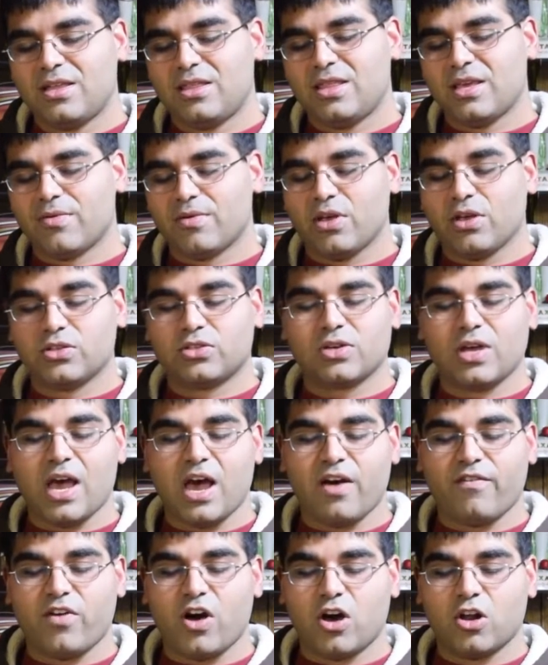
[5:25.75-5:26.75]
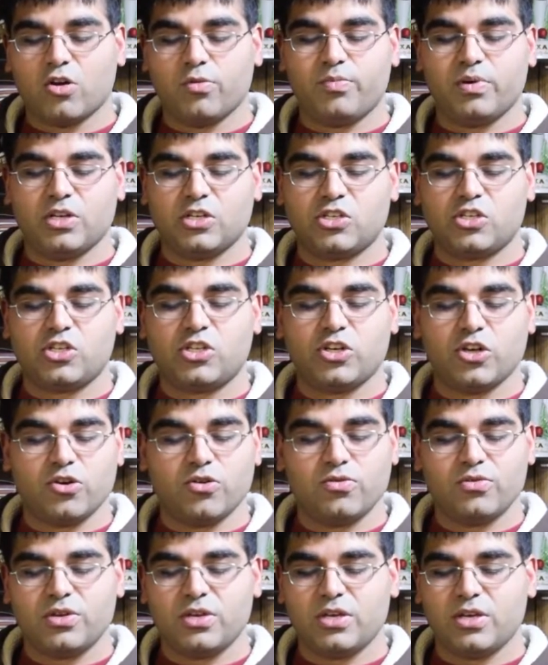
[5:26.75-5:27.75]
Then we also have auto pitch
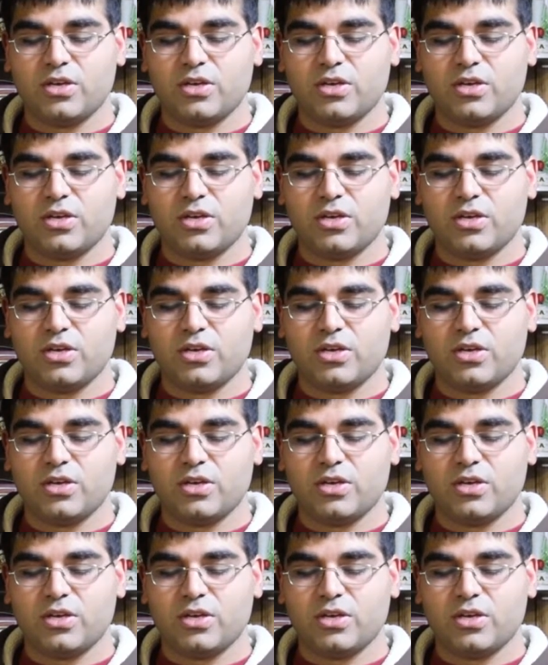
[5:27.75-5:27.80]
two.